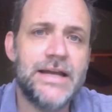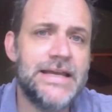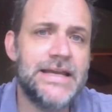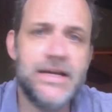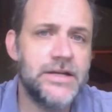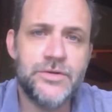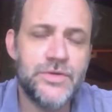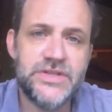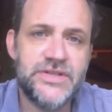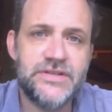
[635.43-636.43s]
going to get it under
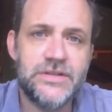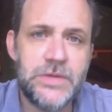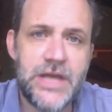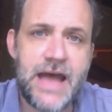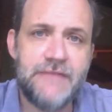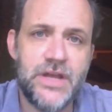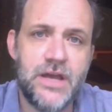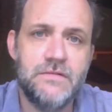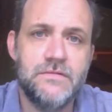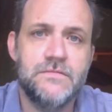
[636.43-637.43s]
the system we have
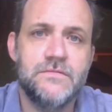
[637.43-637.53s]
now